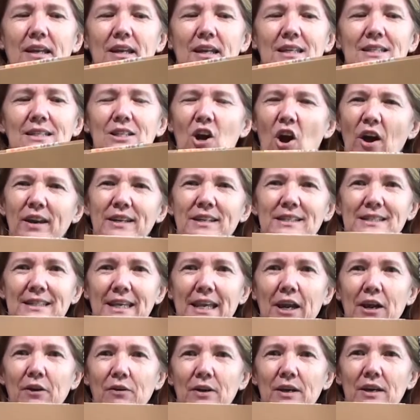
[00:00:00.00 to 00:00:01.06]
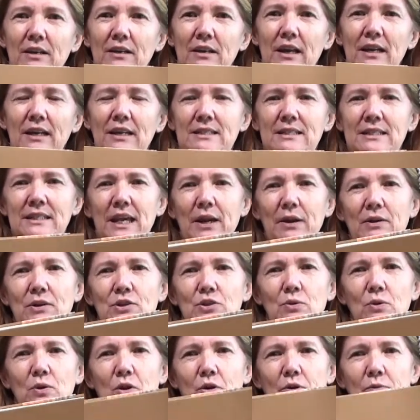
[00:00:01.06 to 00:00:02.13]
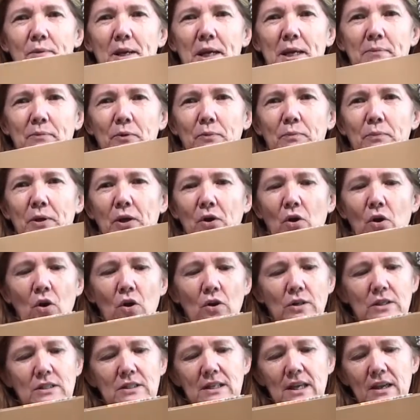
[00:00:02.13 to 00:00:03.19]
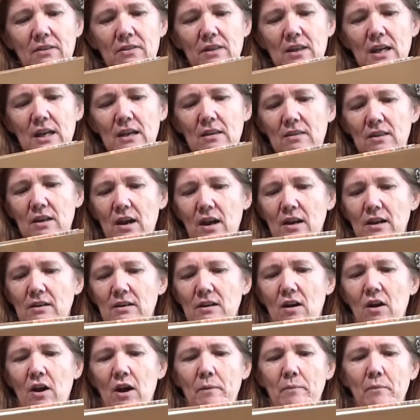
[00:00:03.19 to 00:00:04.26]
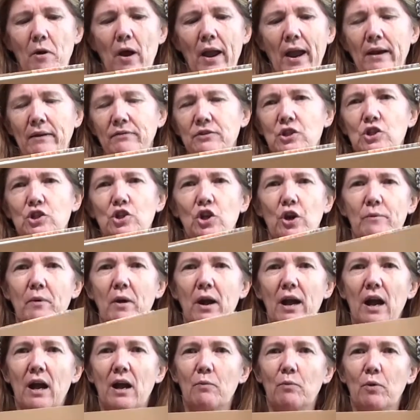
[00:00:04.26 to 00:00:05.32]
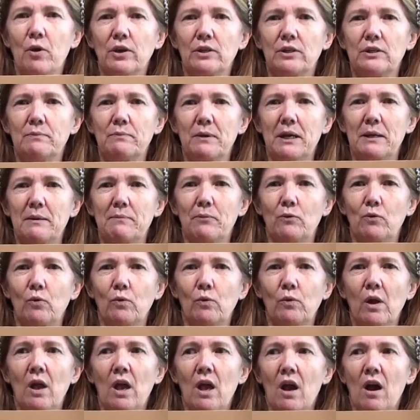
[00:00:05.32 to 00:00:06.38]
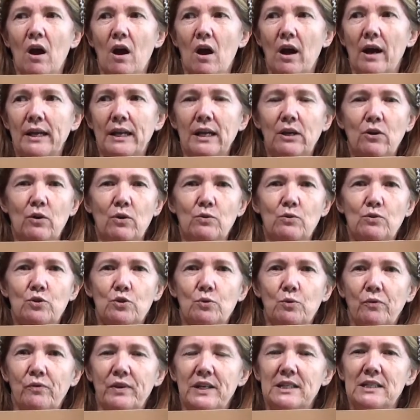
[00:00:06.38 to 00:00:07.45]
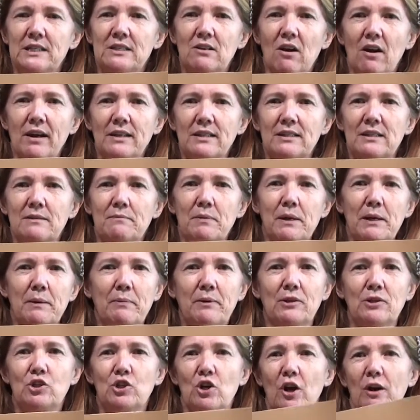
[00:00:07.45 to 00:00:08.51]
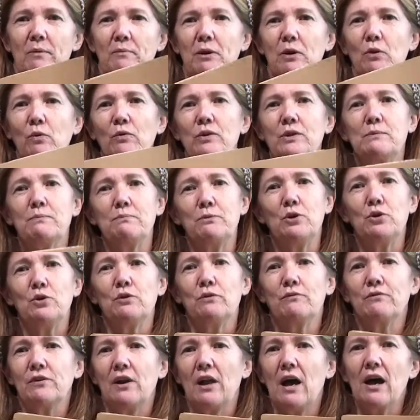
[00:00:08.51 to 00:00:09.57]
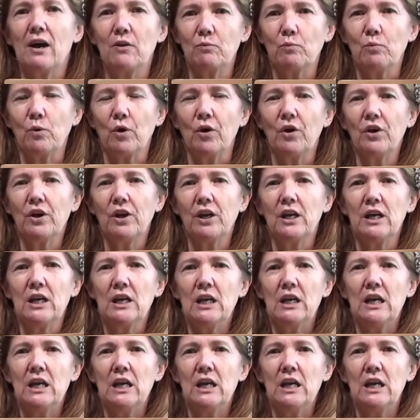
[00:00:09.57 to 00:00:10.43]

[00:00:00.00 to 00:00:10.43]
it's kind of scary, and it's scary to a lot of people because they think that I have to show my artwork to people. I get onto all these sites and people are showing me all this beautiful artwork,